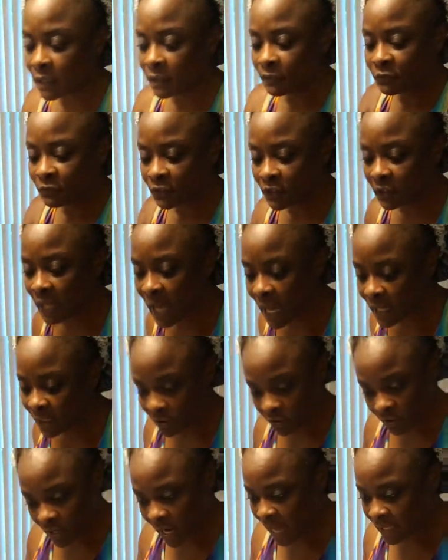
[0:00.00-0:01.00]
it feel like
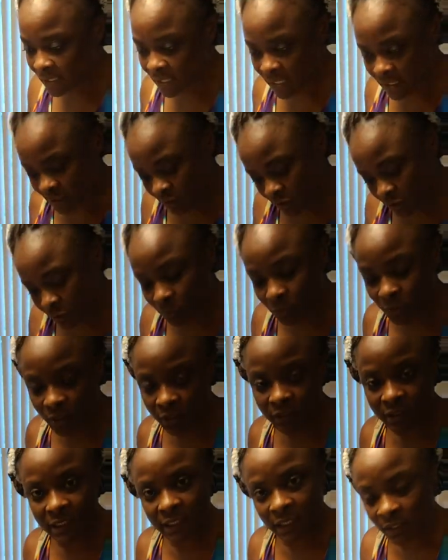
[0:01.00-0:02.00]
you're not getting the
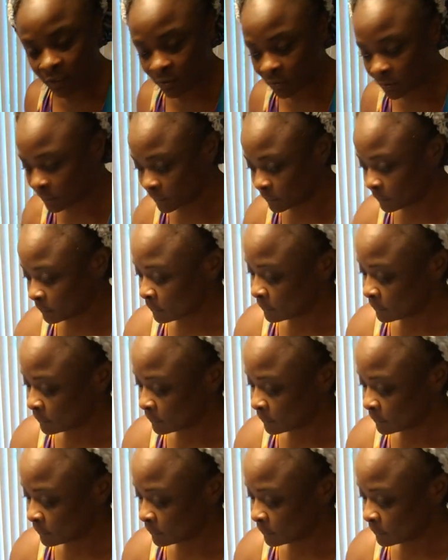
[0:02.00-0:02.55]
real deal.